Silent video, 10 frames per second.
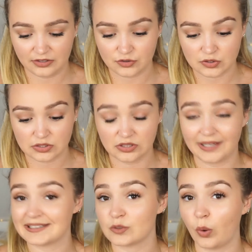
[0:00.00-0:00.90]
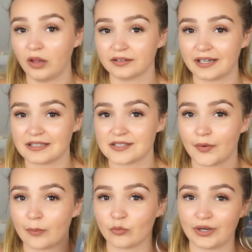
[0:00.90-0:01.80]
they're just nice quality, so
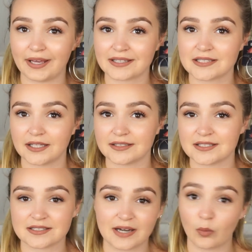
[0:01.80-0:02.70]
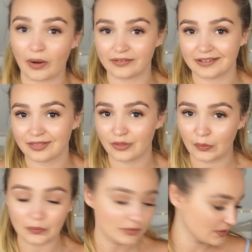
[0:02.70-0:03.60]
I'm really excited to start wearing
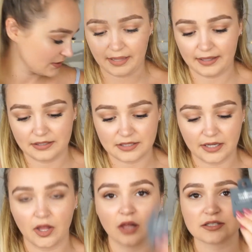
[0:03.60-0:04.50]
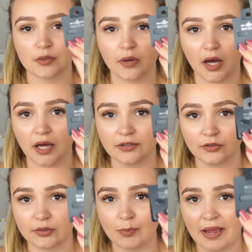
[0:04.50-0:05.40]
those. And I also got
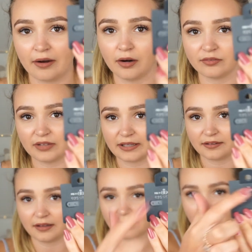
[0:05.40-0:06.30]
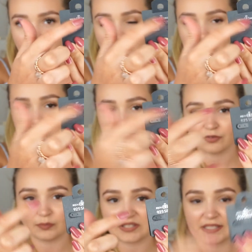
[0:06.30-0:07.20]
another pair of like the,
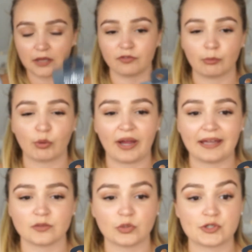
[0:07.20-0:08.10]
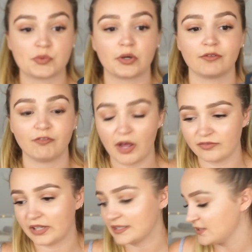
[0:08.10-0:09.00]
from the silver brand, which were
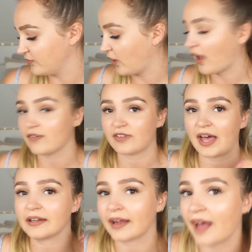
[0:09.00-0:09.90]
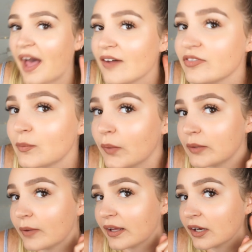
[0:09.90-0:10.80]
$5.95, and I have them
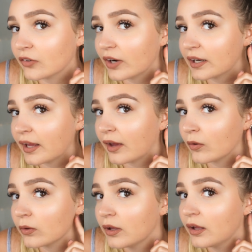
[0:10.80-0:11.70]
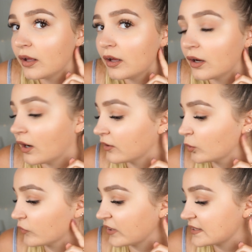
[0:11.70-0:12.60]
in my ear right now. I don't
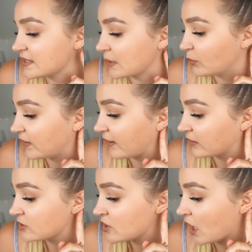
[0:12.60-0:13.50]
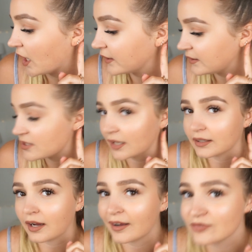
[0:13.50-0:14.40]
know if you can see, but they're tiny,
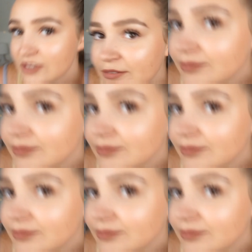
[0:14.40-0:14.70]
tiny, I have to